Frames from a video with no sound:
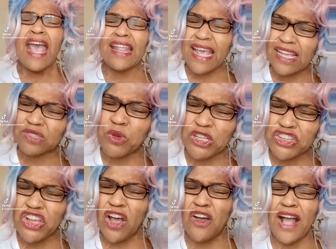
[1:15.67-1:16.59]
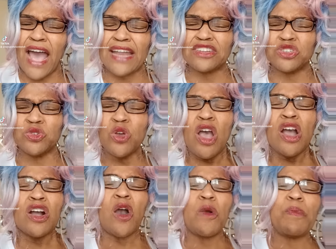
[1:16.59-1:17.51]
And that's what y'all got to do.
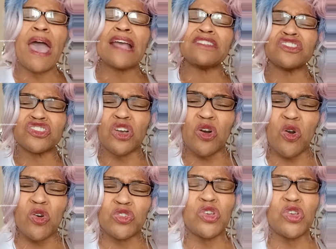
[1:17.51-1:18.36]
Go back to school.